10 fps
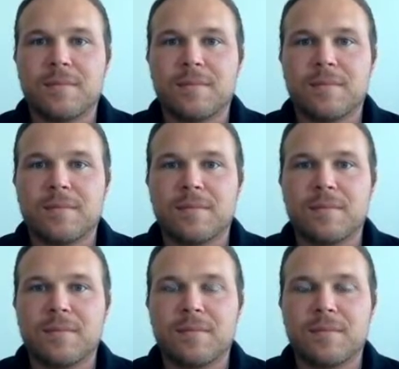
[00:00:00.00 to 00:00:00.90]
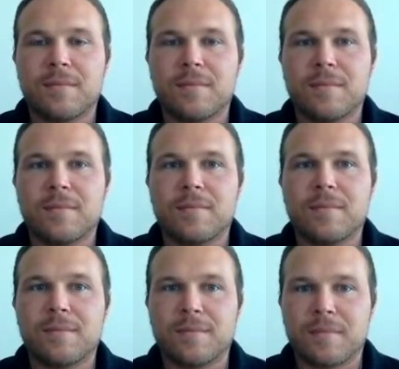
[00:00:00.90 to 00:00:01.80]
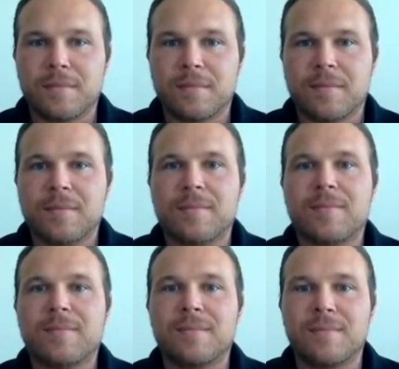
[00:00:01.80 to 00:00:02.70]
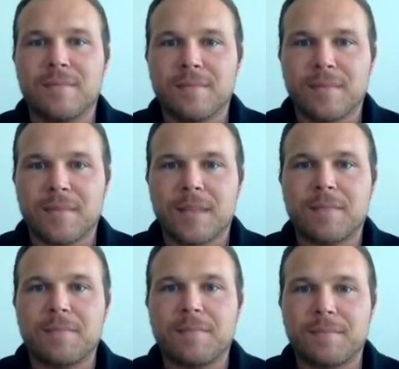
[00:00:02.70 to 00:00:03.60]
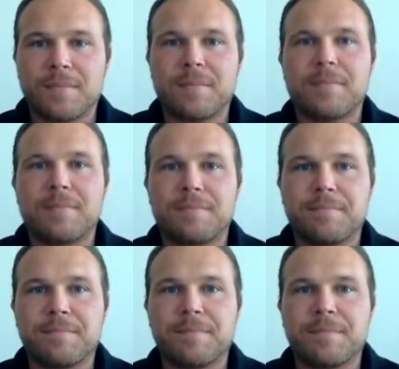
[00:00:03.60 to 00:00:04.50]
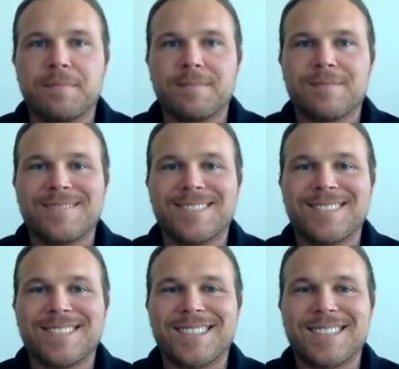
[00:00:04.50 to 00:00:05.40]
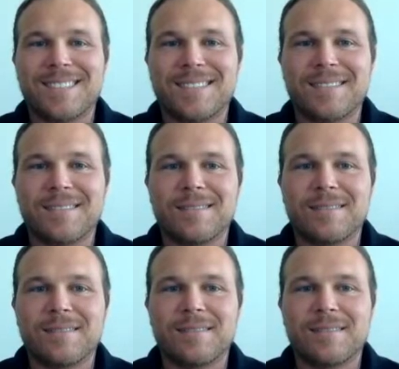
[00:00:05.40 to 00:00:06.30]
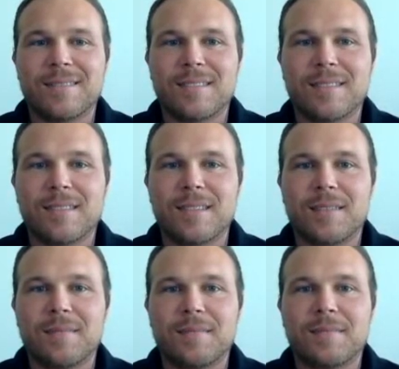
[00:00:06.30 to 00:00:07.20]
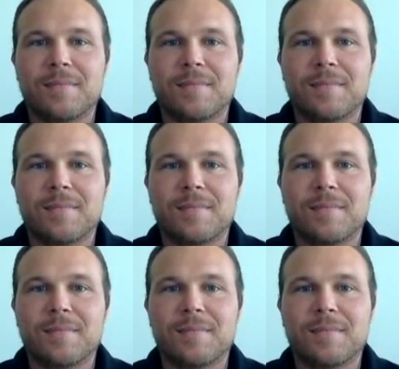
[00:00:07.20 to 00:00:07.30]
[no speech]